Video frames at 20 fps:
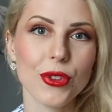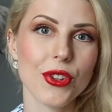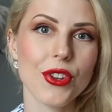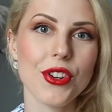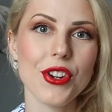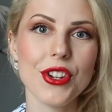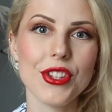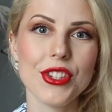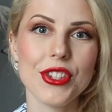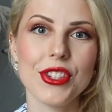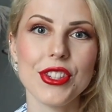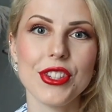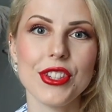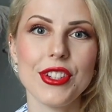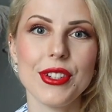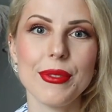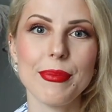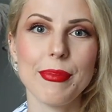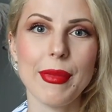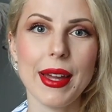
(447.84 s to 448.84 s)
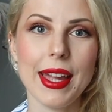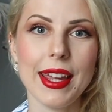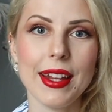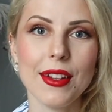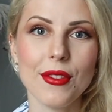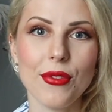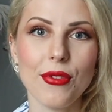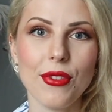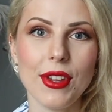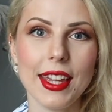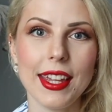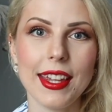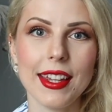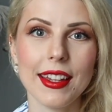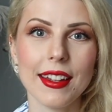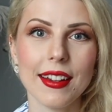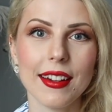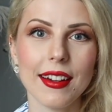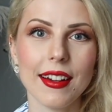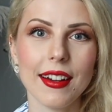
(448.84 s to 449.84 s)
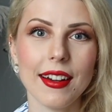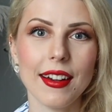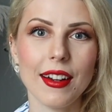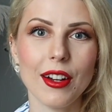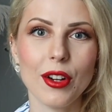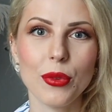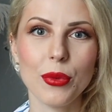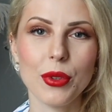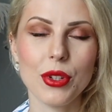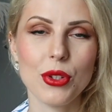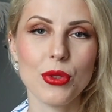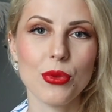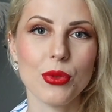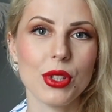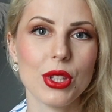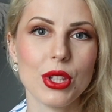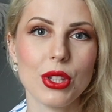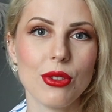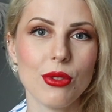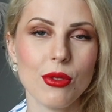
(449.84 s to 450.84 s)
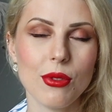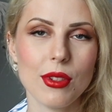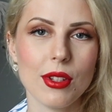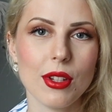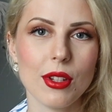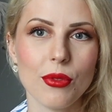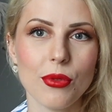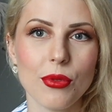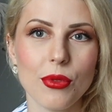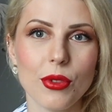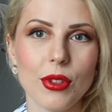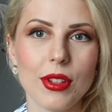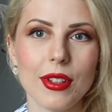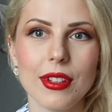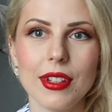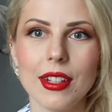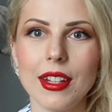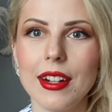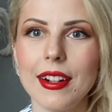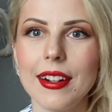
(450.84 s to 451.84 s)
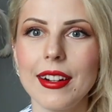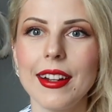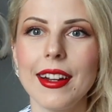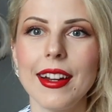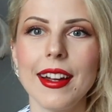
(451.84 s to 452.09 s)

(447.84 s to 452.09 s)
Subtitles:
course, the main thing which was using for their